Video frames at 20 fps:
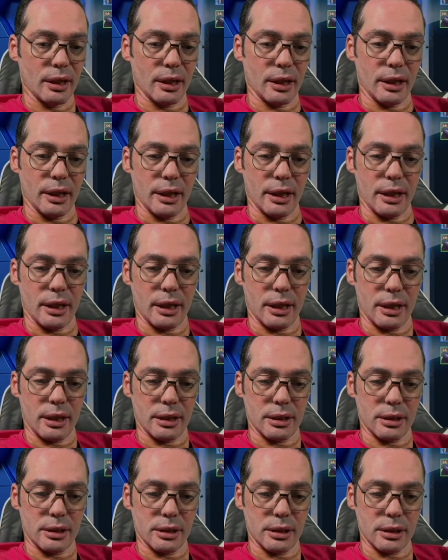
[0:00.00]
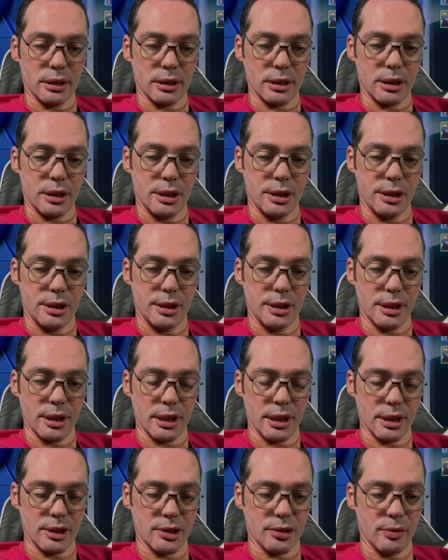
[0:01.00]
And
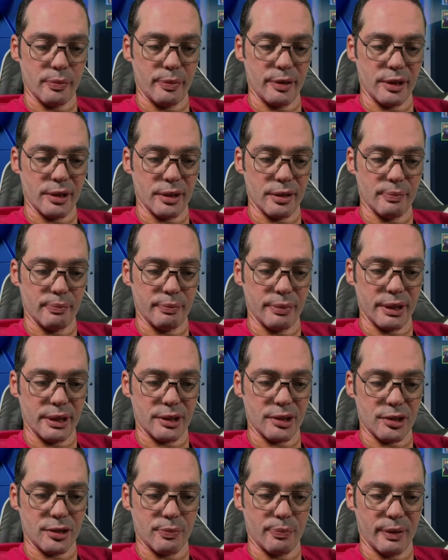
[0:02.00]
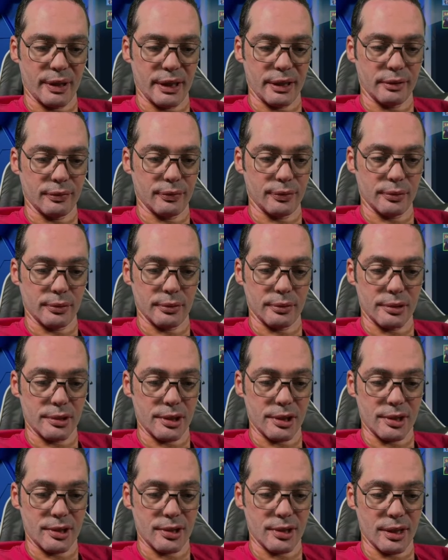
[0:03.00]
just to be a bit spiteful,
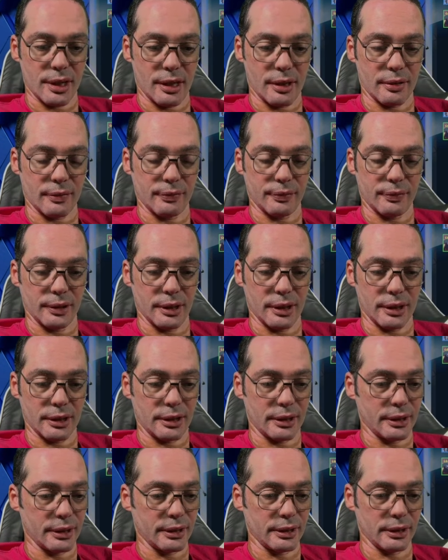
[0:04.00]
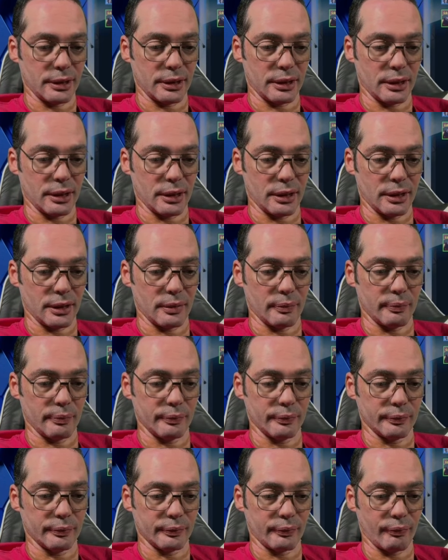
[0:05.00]
just out of luck,
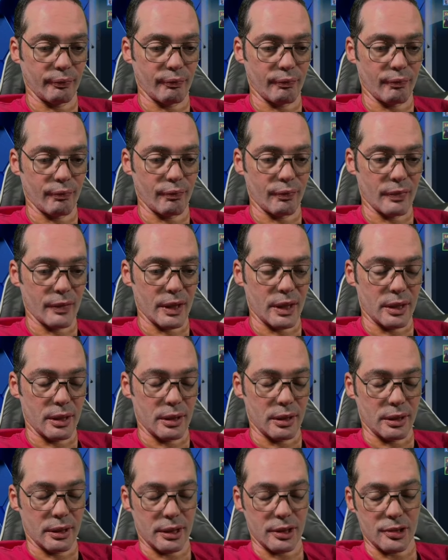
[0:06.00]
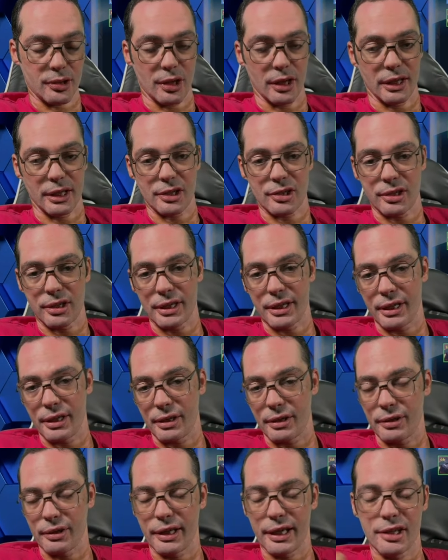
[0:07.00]
because honestly,
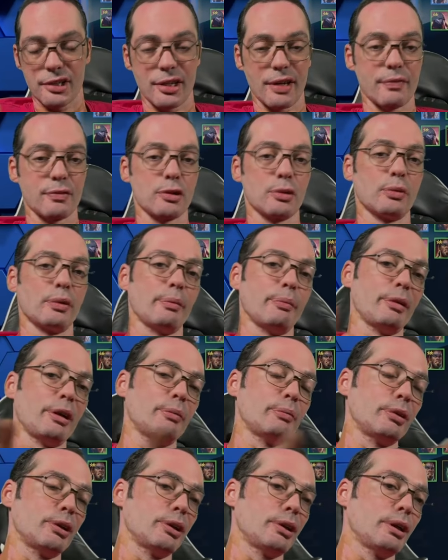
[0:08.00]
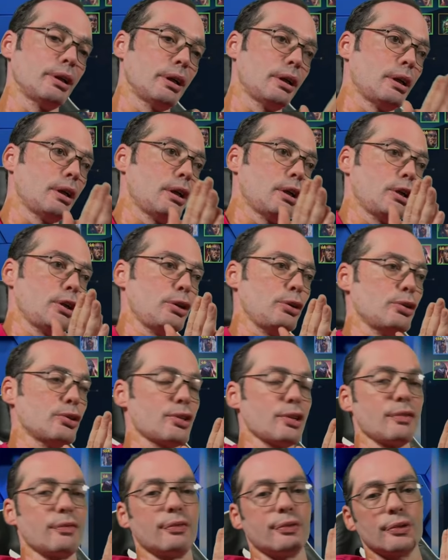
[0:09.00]
you guys have to remember,
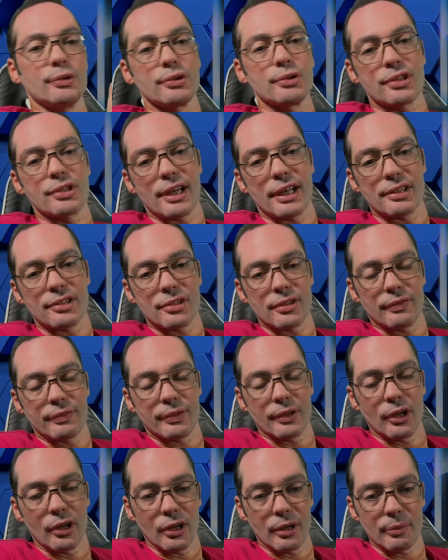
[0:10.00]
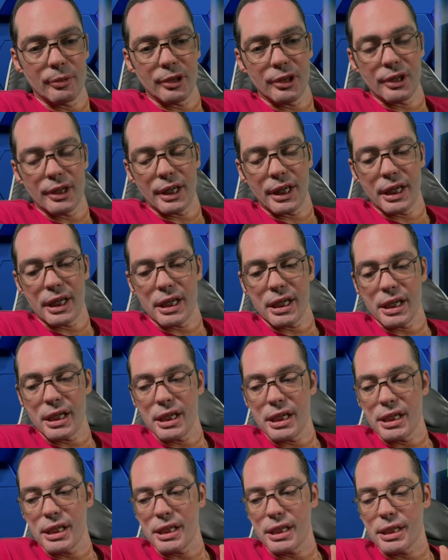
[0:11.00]
using full sets of armor
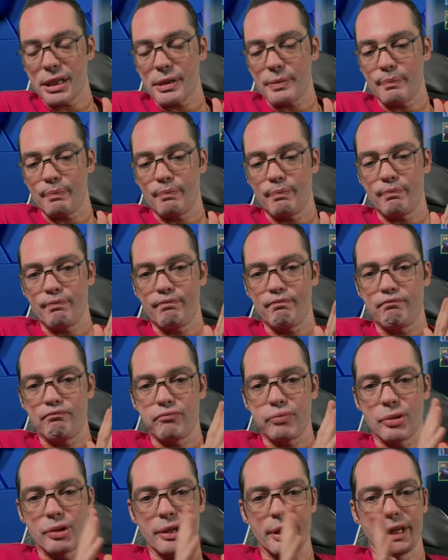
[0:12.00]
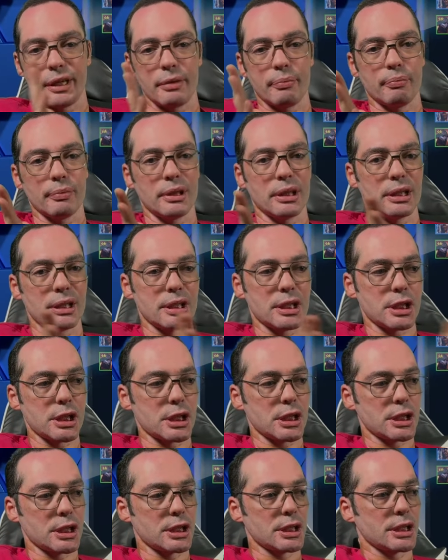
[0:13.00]
is pretty
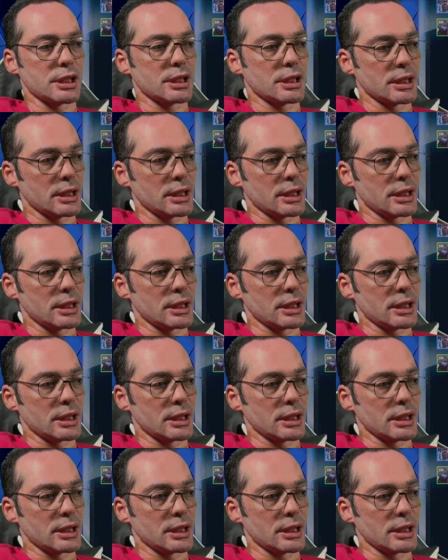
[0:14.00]
much,